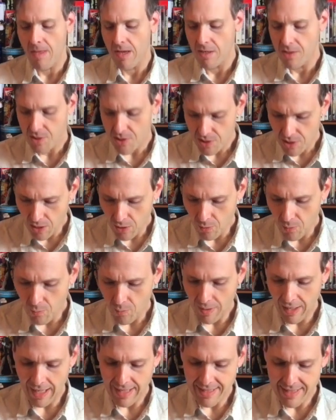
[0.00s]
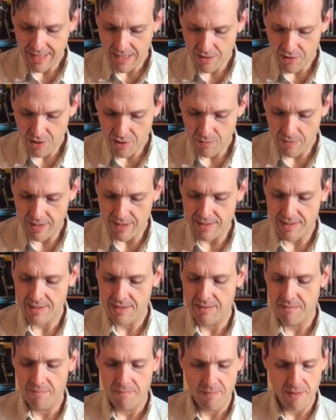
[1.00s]
So what I tell you
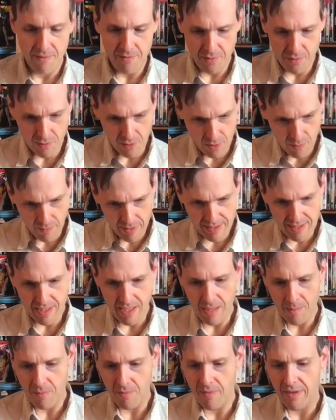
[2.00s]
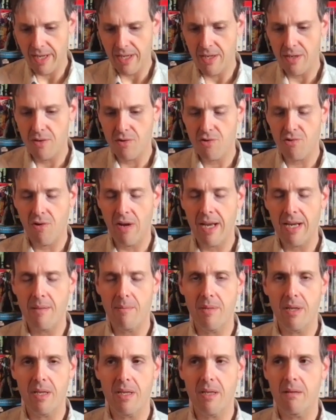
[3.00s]
is, if you're going to upgrade, try to
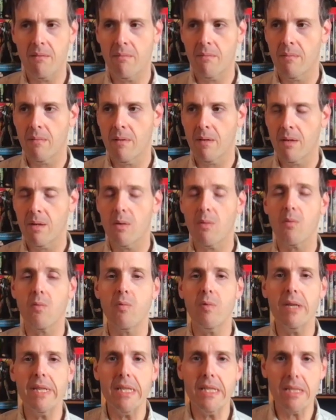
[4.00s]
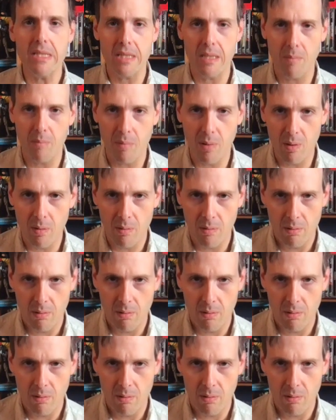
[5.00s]
be reasonable